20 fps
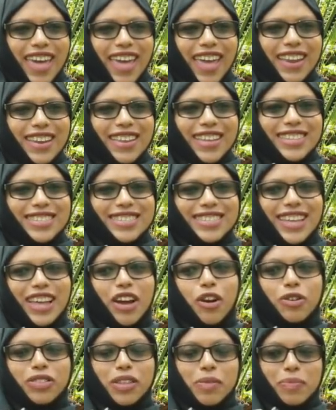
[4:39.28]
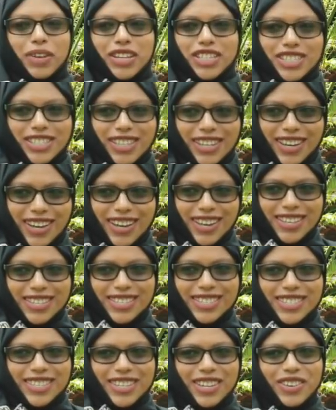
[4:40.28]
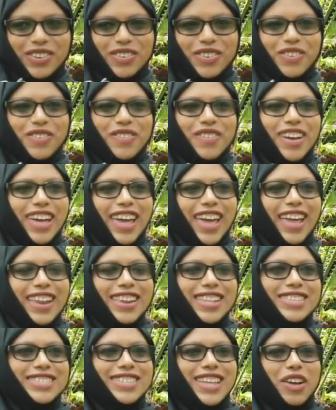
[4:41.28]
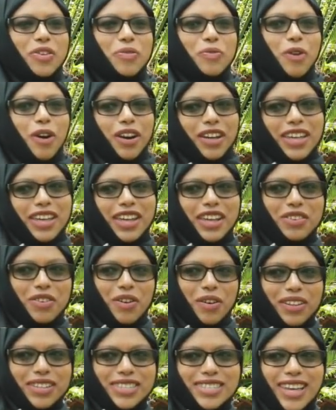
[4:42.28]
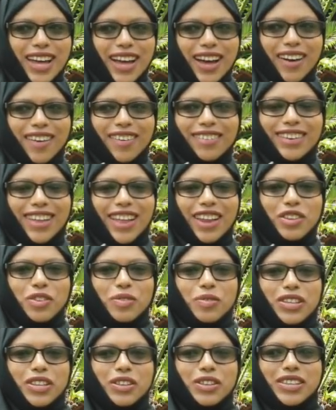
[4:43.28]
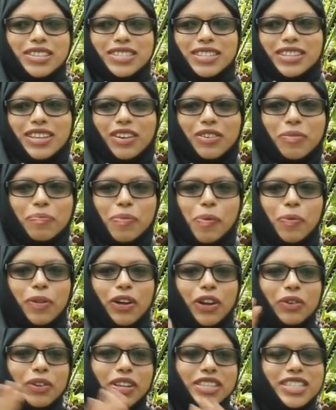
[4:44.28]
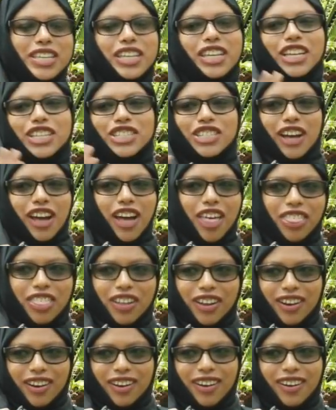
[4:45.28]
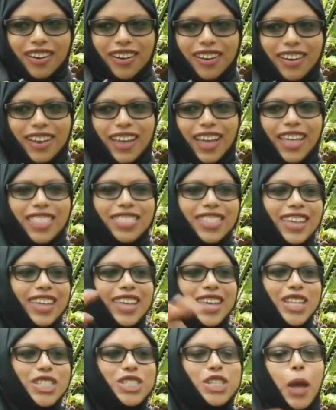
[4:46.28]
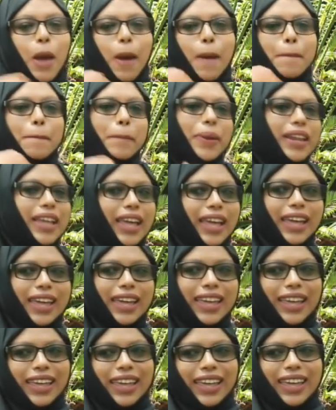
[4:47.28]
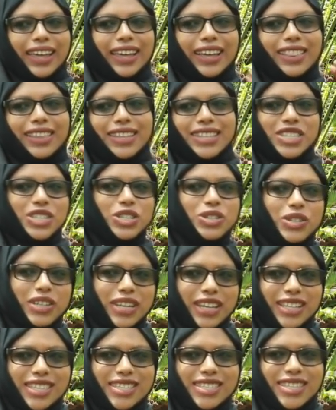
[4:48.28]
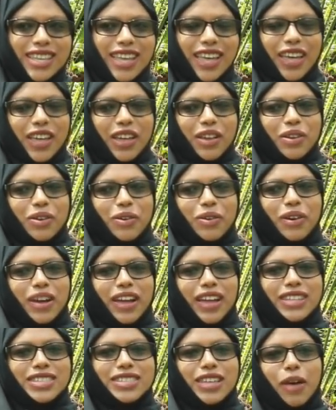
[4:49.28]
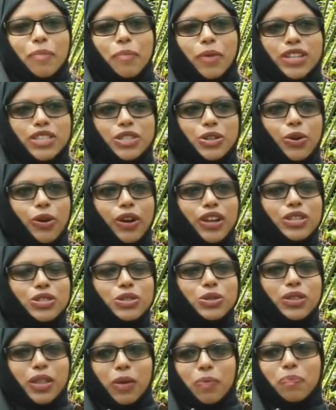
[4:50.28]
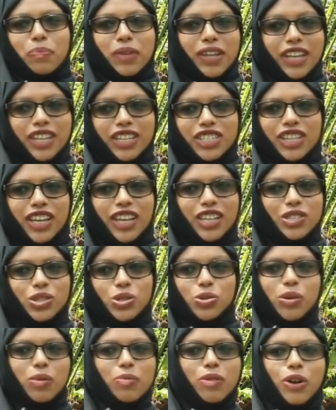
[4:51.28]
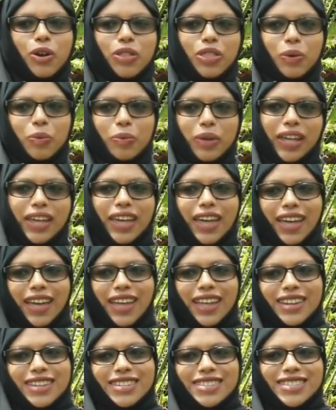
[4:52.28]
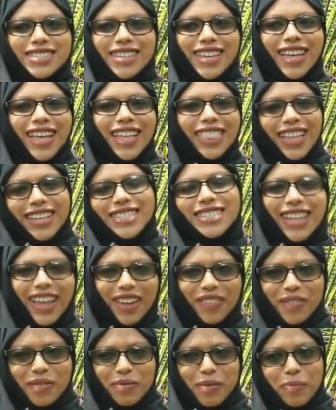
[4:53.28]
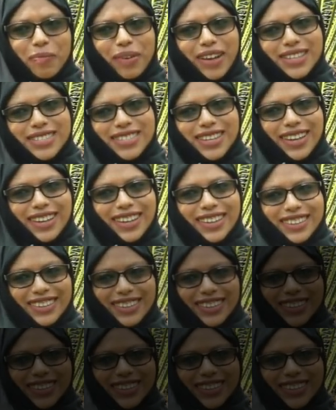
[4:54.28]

and it's all the bajias, and it's walking in Old Town, and you people greeting each other, and the kids playing in the streets, it's going to the beach and swimming on the weekends. That's life in Mombasa.